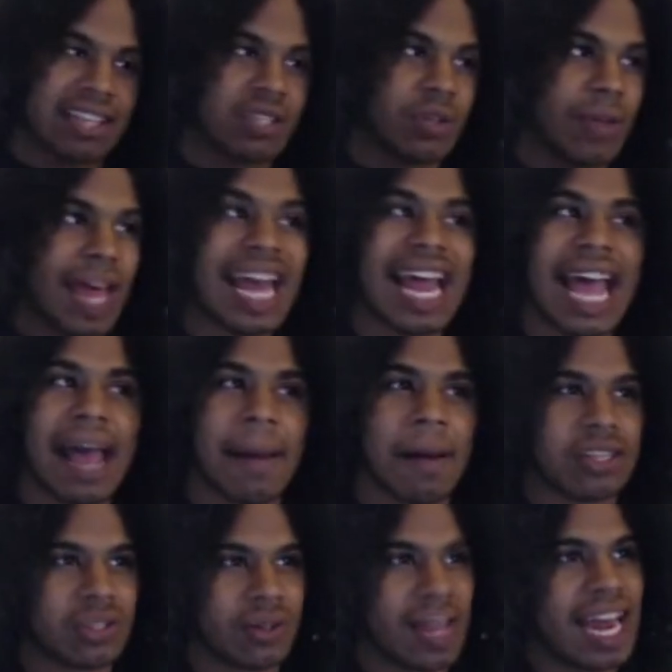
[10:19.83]
So that
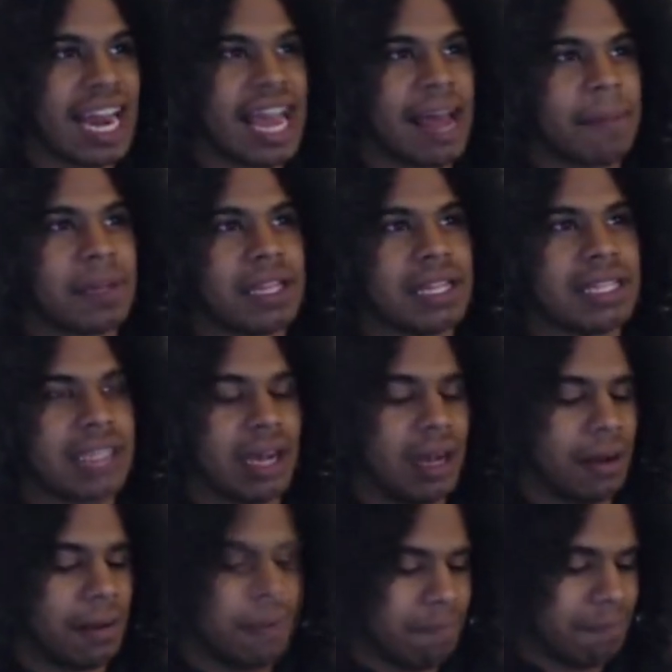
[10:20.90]
happens.
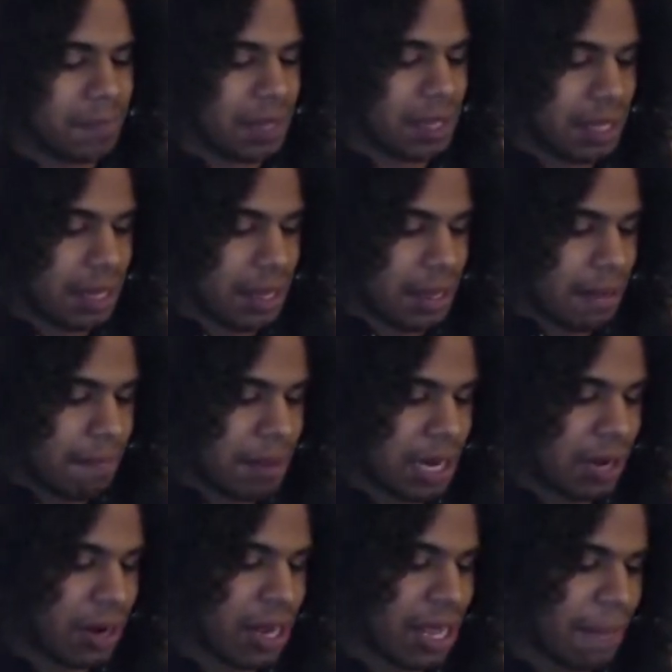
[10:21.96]

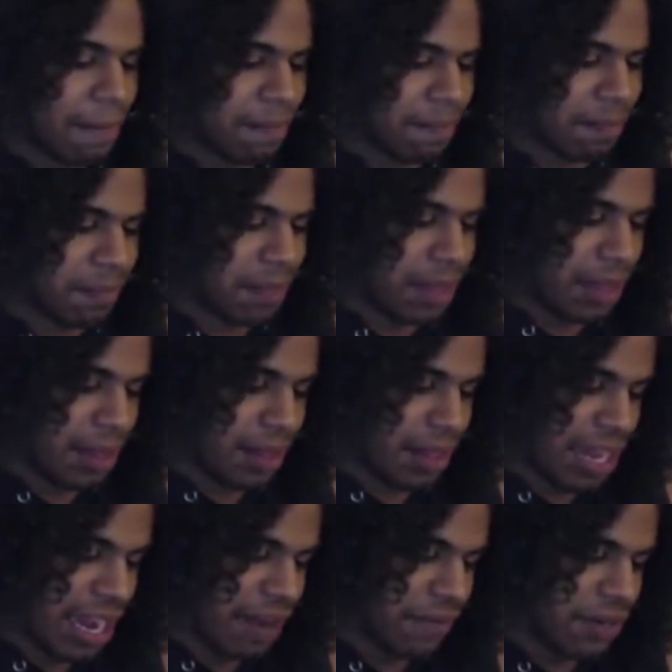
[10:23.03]
Peridot.
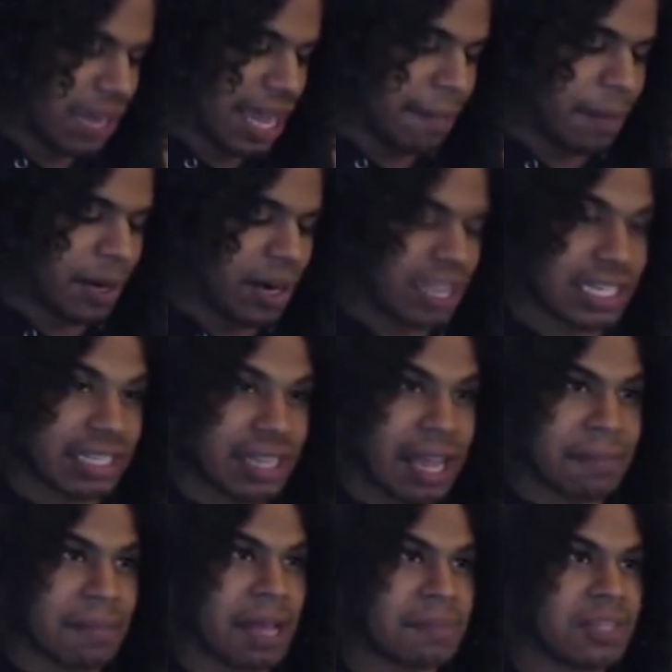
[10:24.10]
After that, Peridot says,
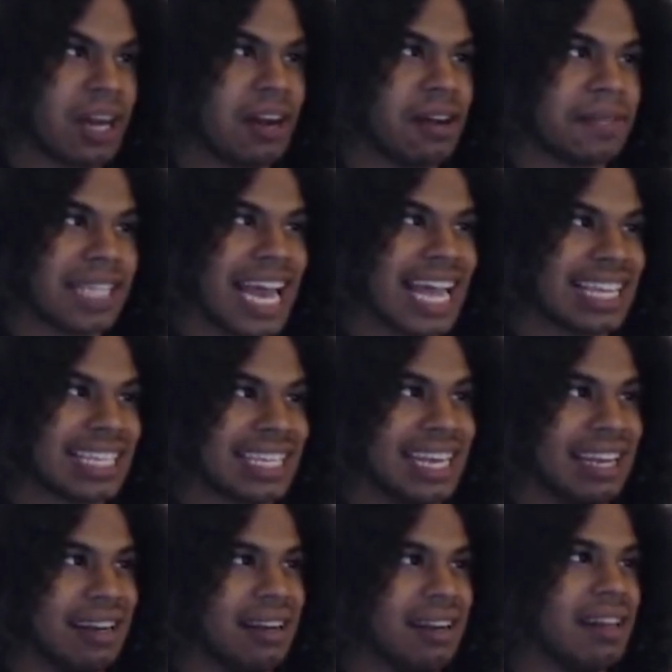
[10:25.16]
"I'm sorry, it was an
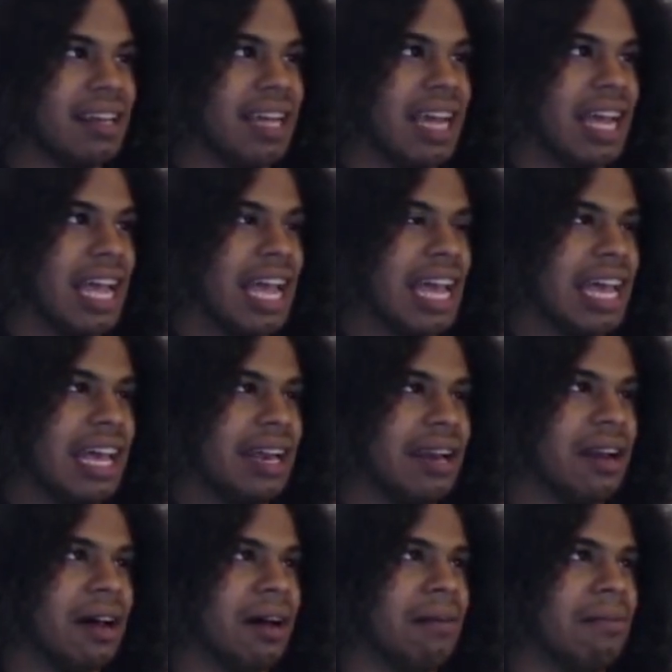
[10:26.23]
accident,"
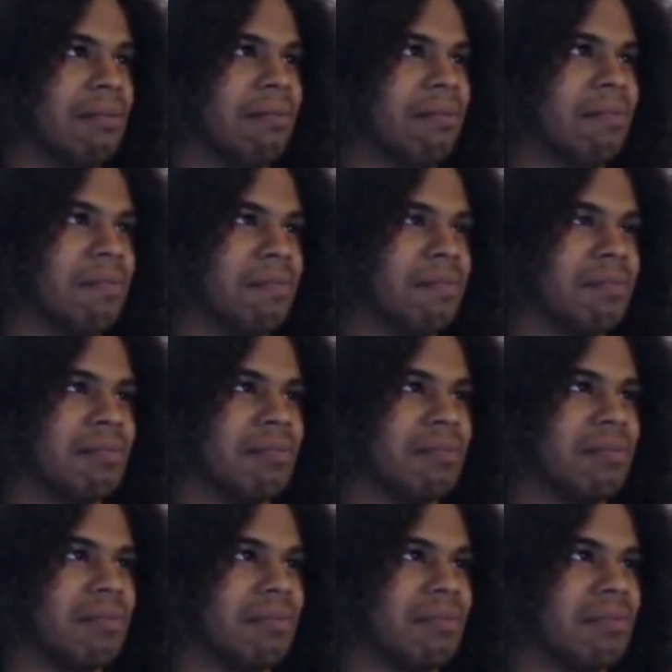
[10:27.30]
and
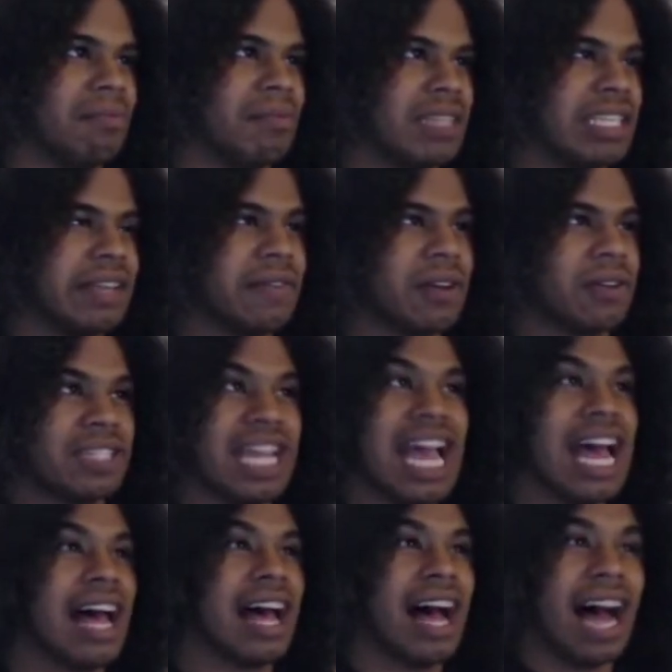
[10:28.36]
Steven goes,
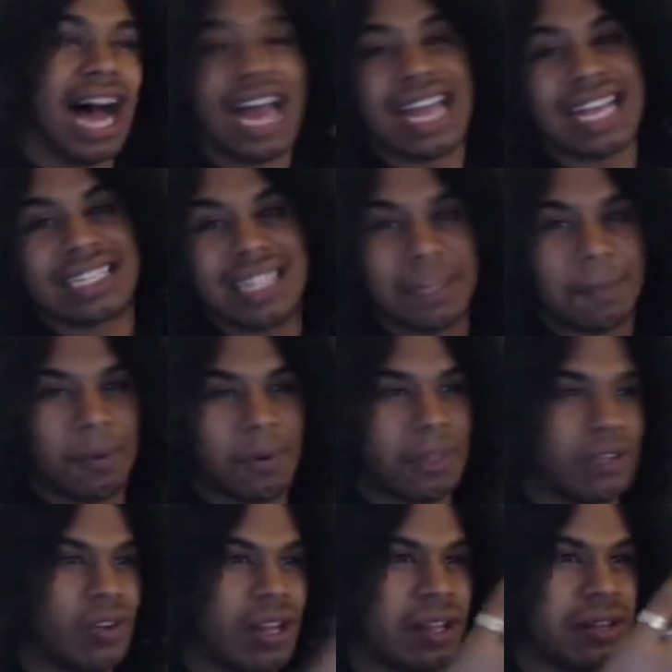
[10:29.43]
"Yeah, I accidentally pulled the
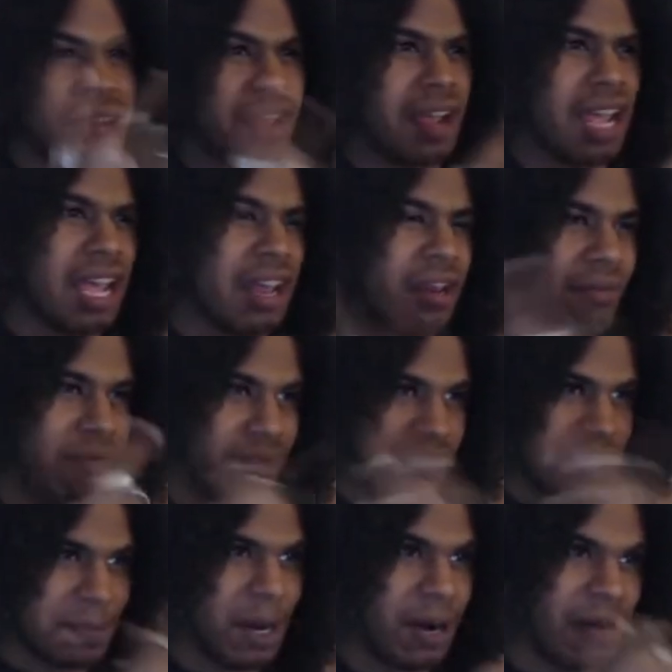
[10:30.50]
drill and
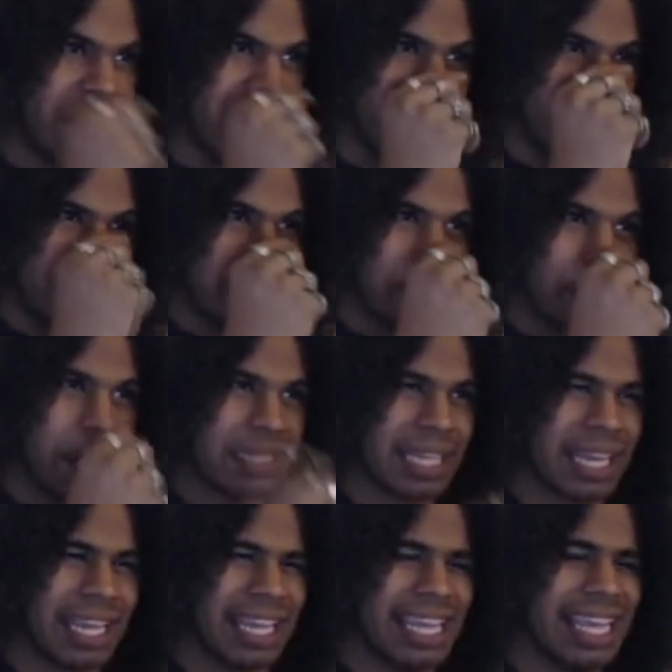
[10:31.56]
spun around." And Peridot's
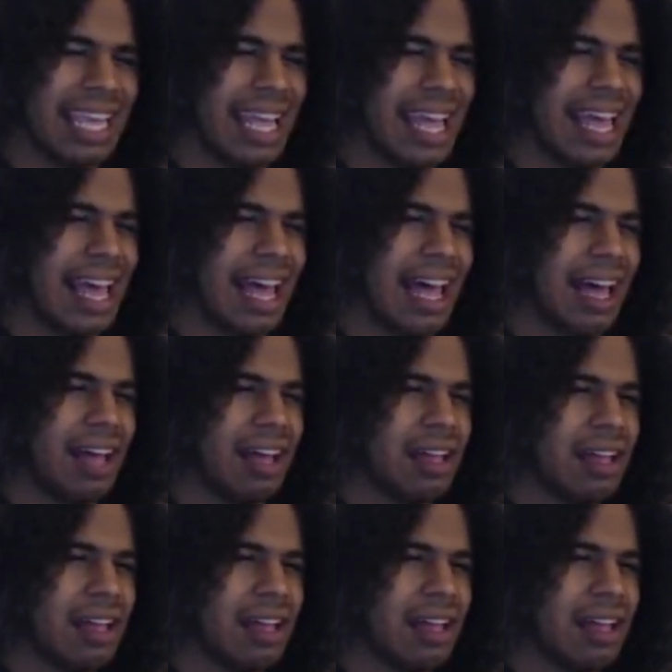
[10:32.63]
like, "Yeah."